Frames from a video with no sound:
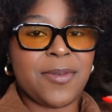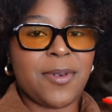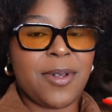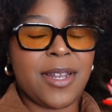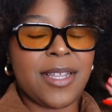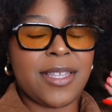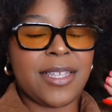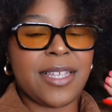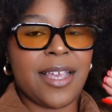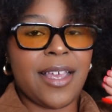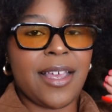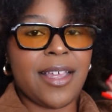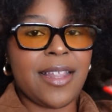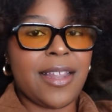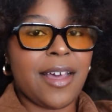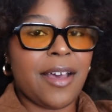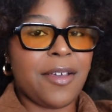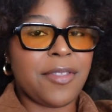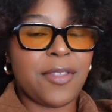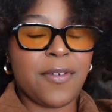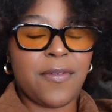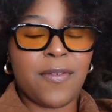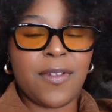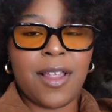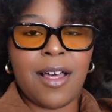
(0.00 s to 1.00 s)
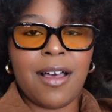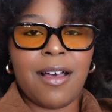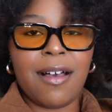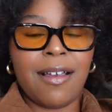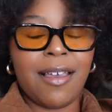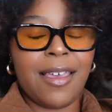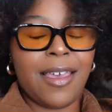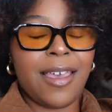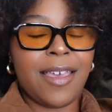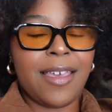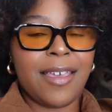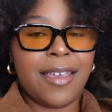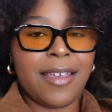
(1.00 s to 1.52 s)
wanted to end out the vlog
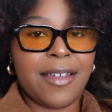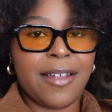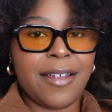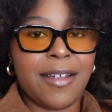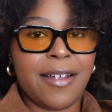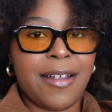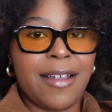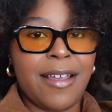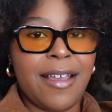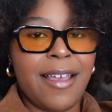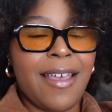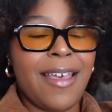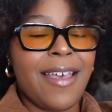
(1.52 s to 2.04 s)
here.